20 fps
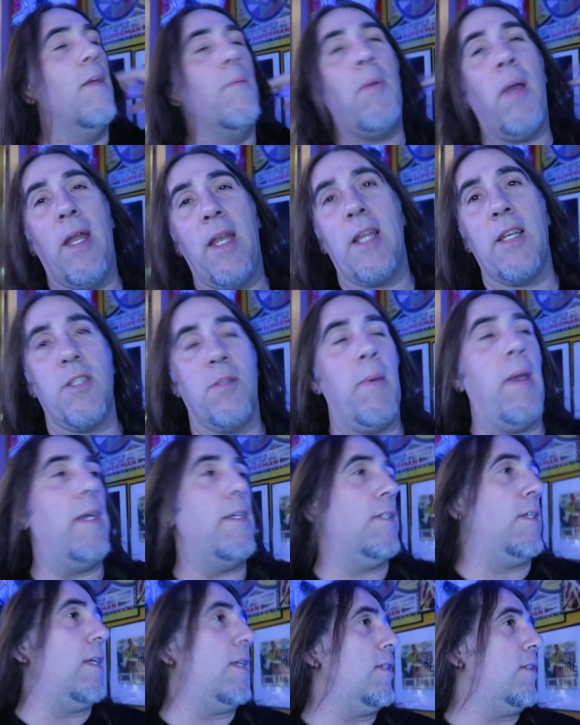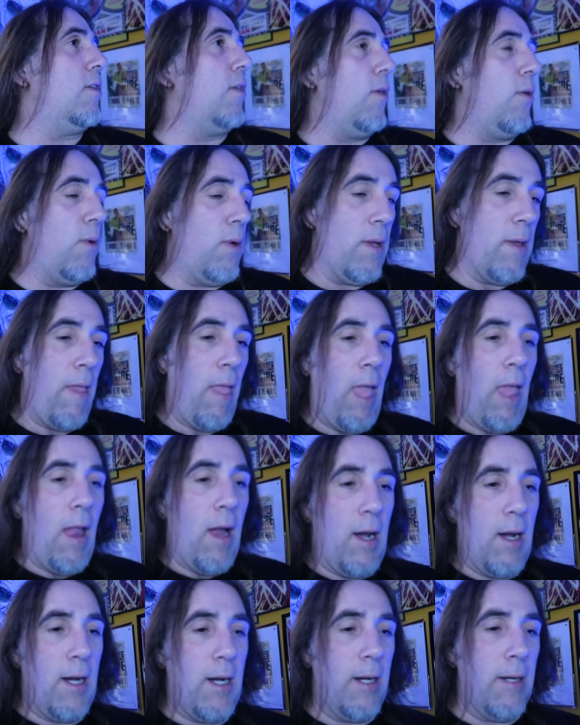Painting is amazing. So,
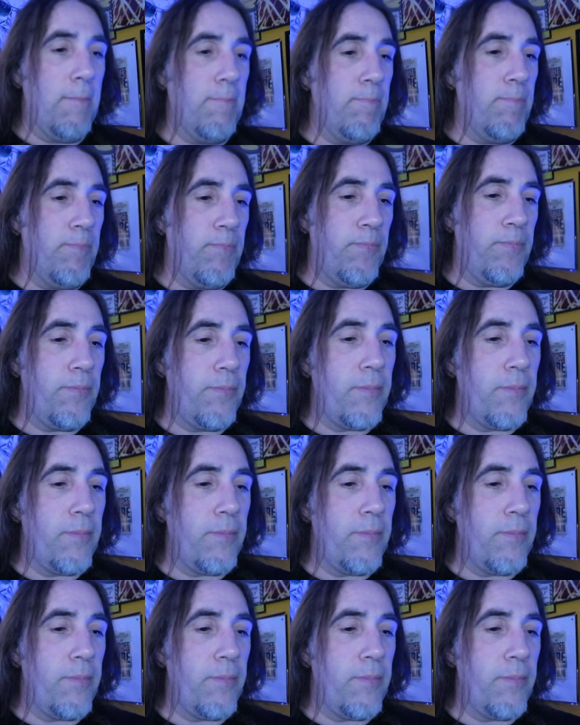um...